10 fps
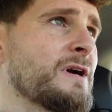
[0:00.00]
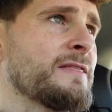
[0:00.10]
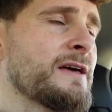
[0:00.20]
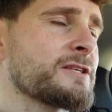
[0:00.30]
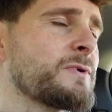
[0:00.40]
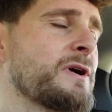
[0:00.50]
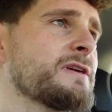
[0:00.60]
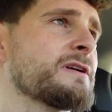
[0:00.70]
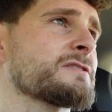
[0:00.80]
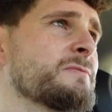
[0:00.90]
And that's why I
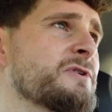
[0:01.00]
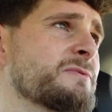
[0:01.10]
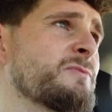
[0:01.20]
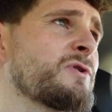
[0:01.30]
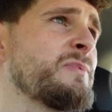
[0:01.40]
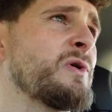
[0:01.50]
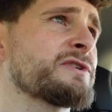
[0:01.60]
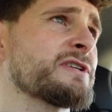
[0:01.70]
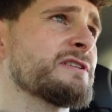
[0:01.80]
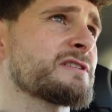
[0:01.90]
think it's so much more
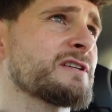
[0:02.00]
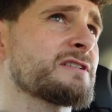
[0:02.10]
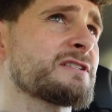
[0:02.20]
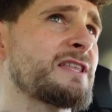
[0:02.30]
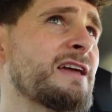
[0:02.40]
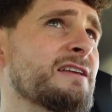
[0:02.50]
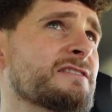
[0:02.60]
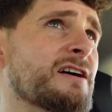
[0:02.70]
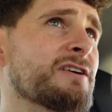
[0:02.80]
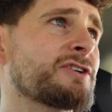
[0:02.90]
important to stay in
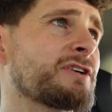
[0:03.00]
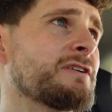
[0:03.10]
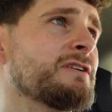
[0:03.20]
touch,